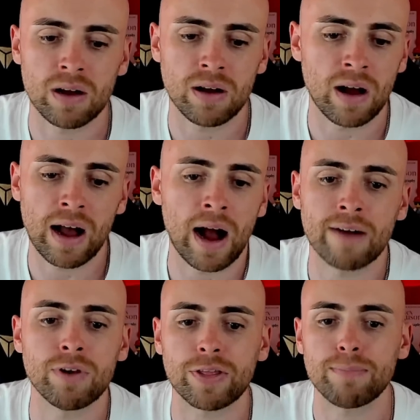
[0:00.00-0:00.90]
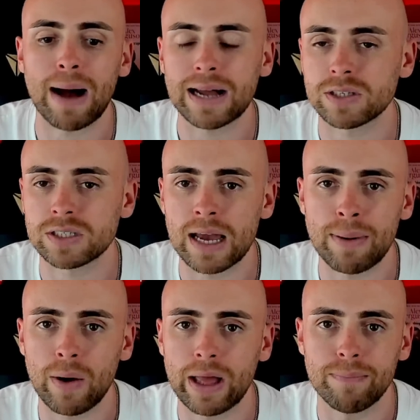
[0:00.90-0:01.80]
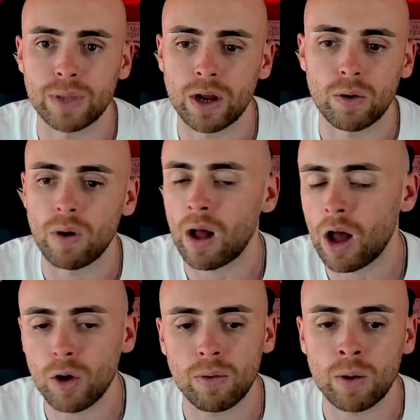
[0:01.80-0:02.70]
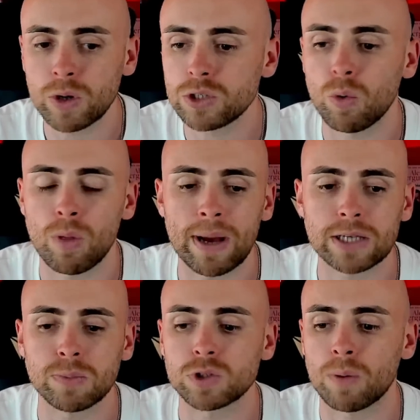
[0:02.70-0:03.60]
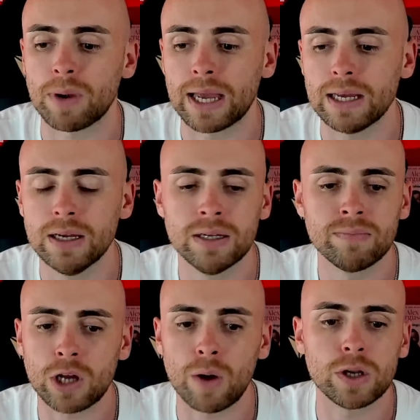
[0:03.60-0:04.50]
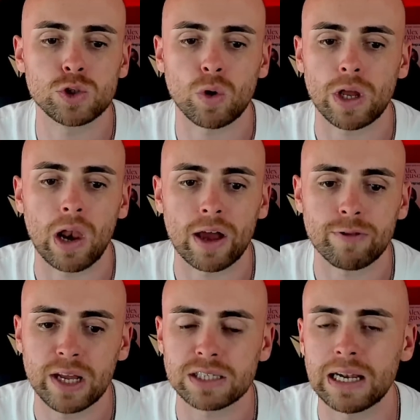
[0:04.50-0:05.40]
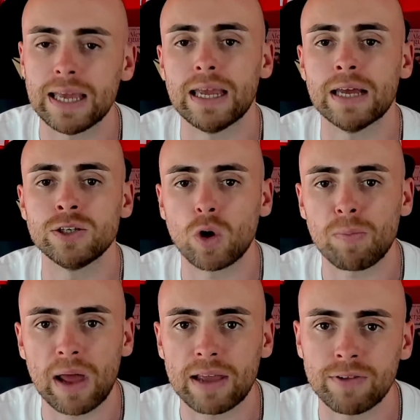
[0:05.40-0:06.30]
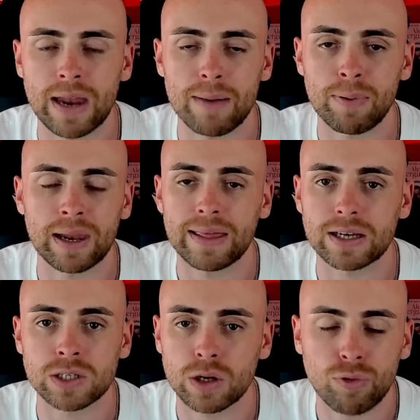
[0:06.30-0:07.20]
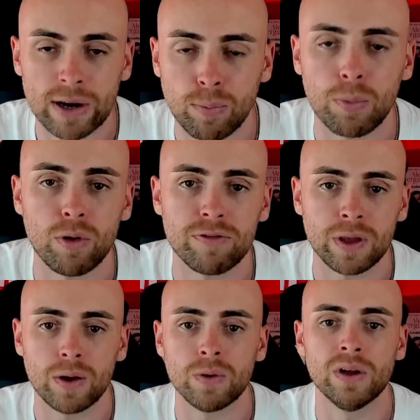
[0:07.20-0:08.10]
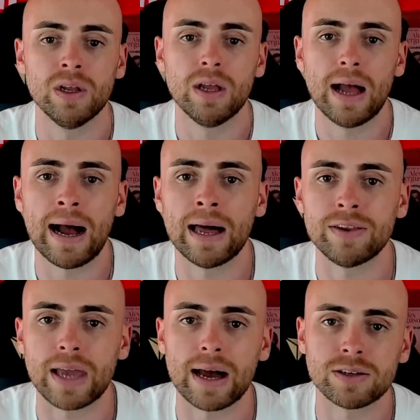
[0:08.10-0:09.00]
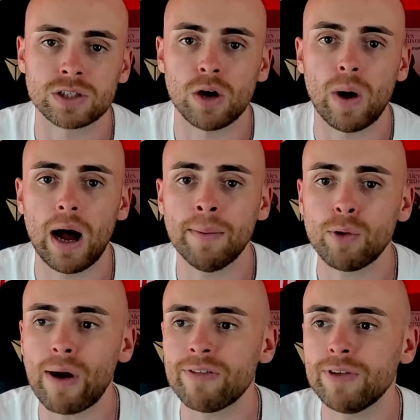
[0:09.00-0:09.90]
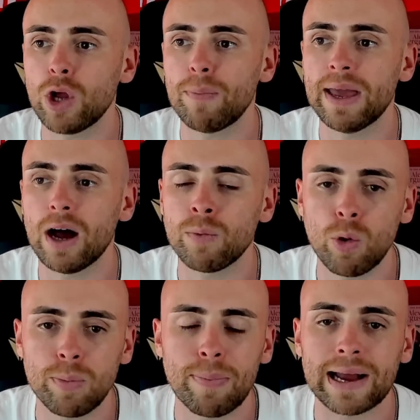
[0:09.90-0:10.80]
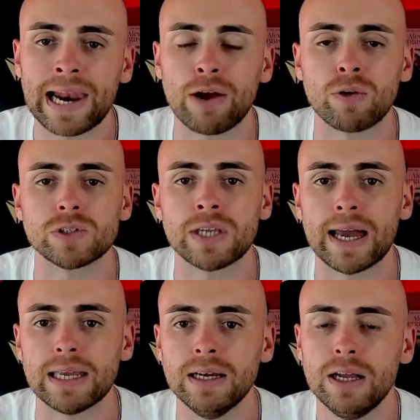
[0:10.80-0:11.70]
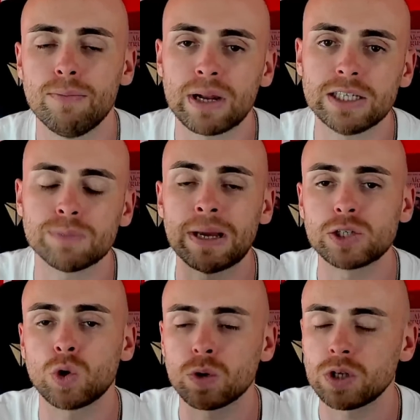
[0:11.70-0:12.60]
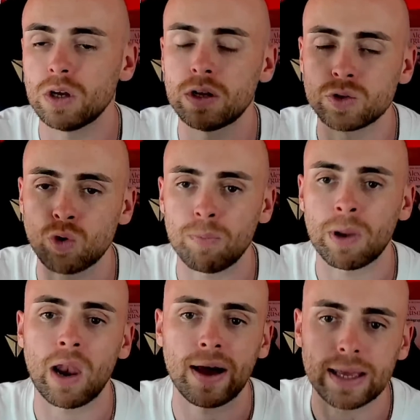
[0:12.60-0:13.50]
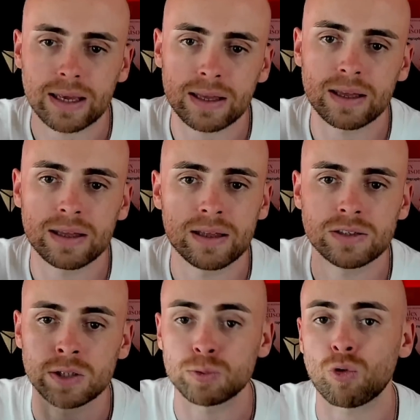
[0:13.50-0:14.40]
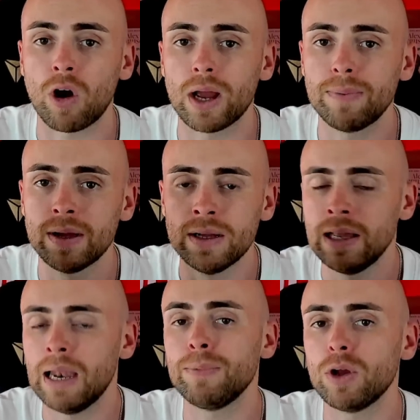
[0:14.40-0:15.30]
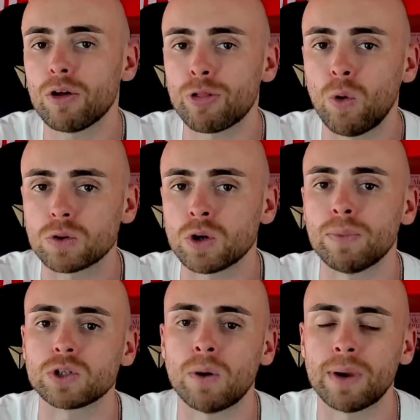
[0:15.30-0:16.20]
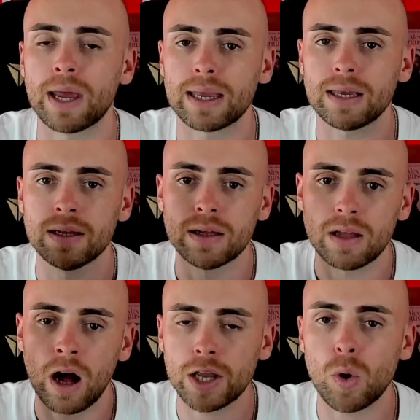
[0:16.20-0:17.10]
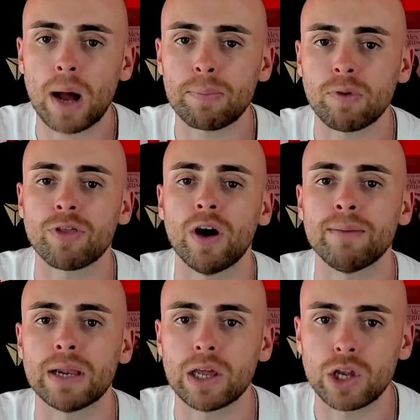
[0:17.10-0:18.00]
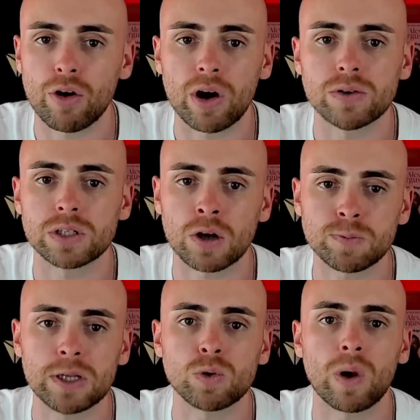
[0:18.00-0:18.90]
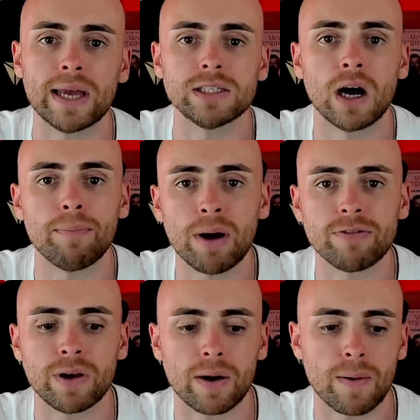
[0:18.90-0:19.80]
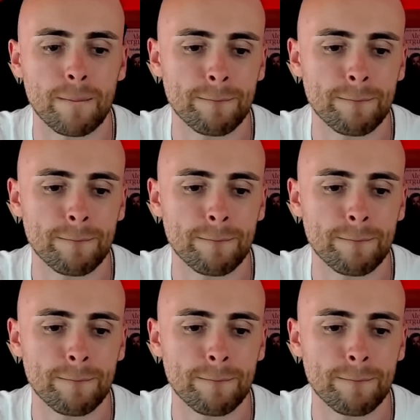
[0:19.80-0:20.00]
I have nothing bad to say about him. You know, I wish you all the best, McTominay. Go and enjoy your life in Italy. Enjoy playing for Napoli. That's an incredible move for you. And yeah, so I'm going to wrap the video up here. I will be back later on today. Please make sure to drop a like, subscribe. Let me know your thoughts on McTominay. Are you happy with 30 million euros? I'll speak to you all later. Bye for now.